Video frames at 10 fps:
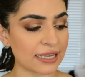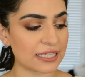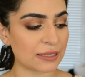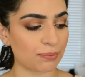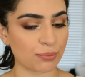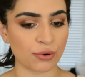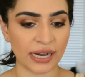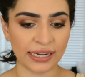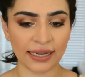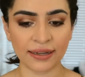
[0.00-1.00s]

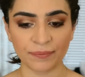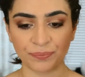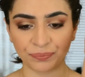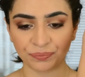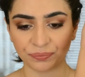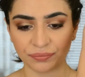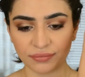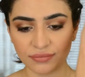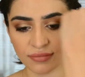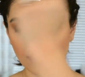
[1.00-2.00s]
spray it,
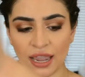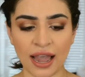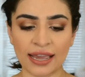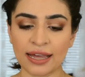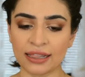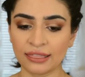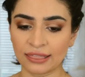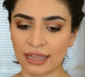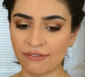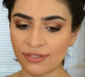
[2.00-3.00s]
I
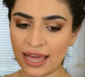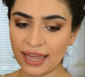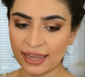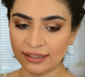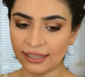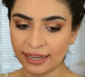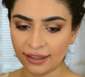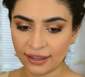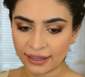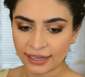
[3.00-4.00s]
love that. And like,
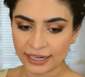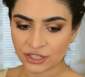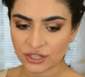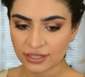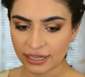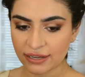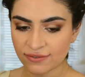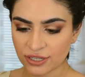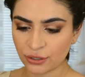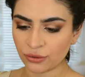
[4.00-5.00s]
it just
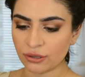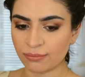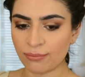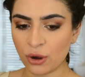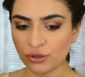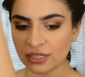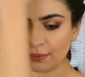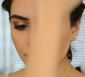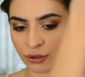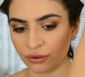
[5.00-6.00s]
gives you the
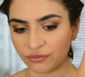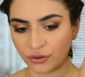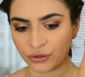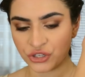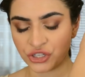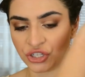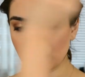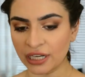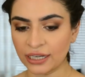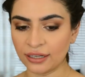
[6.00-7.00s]
most beautiful
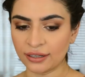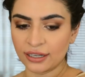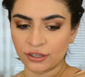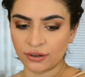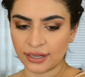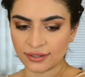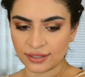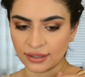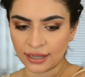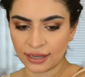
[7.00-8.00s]
sheen. Can you guys
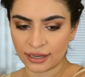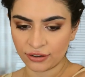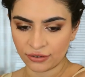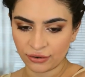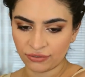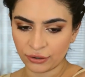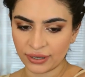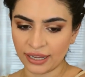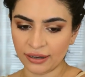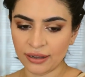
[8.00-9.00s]
see that? I don't know if you
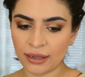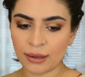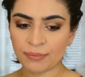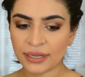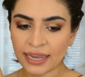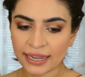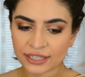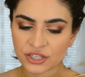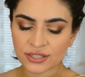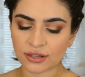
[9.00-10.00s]
can. But yeah,
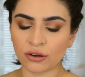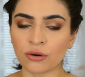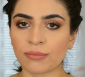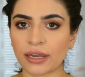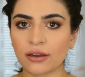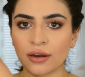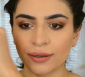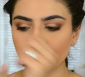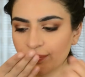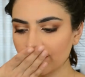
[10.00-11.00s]
it just, oh my God.
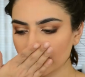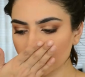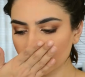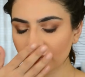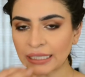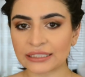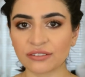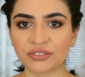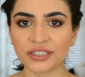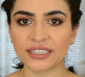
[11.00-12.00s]
That's the
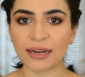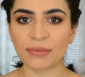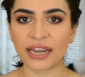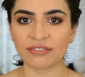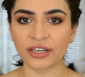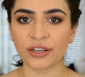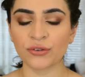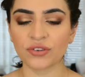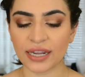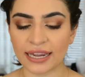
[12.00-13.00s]
first time I ever
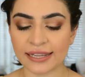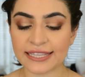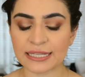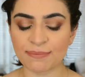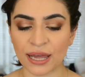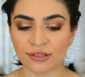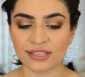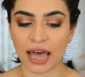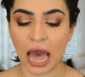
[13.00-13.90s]
used it and it smells